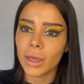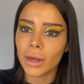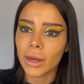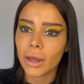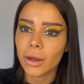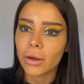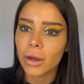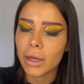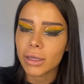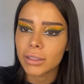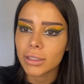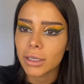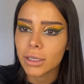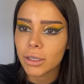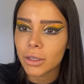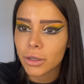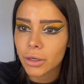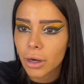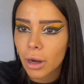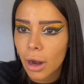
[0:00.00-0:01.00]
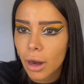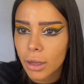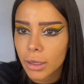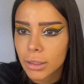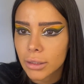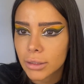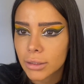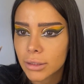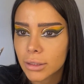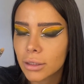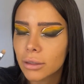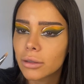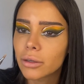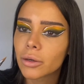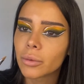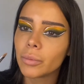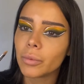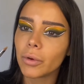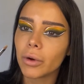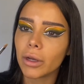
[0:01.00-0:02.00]
now take your concealer
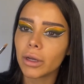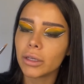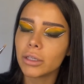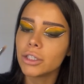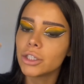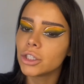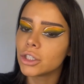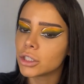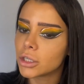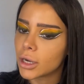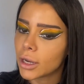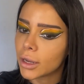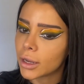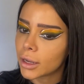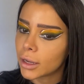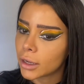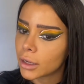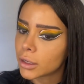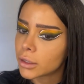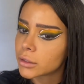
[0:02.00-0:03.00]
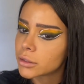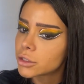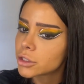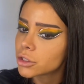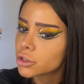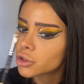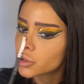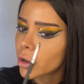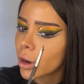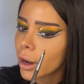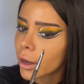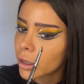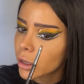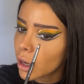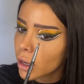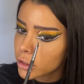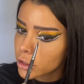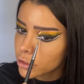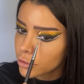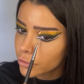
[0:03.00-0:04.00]
brush and try
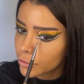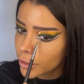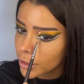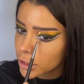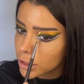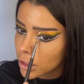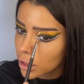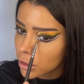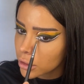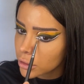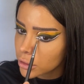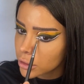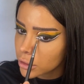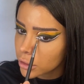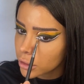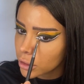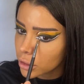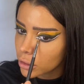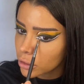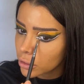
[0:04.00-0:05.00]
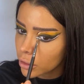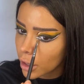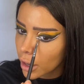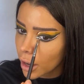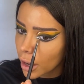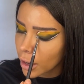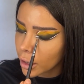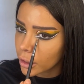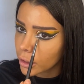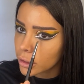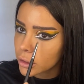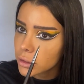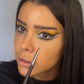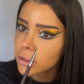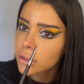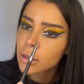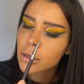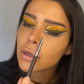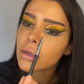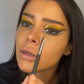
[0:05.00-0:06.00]
to fix underneath your eyes.
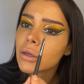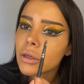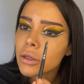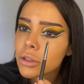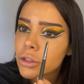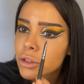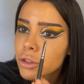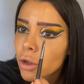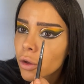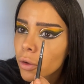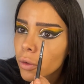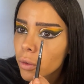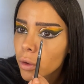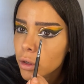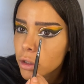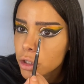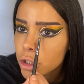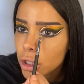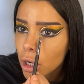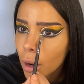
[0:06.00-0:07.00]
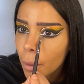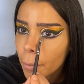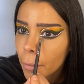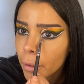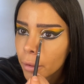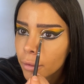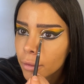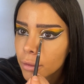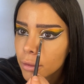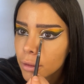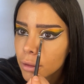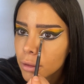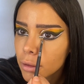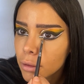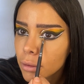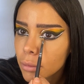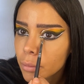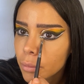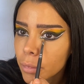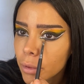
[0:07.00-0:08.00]
So sharpen the
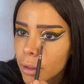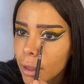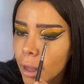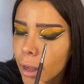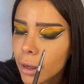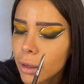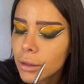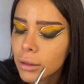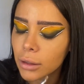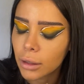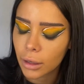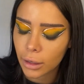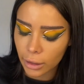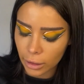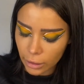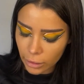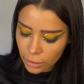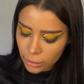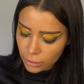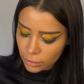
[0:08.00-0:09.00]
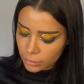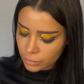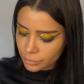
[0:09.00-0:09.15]
black line.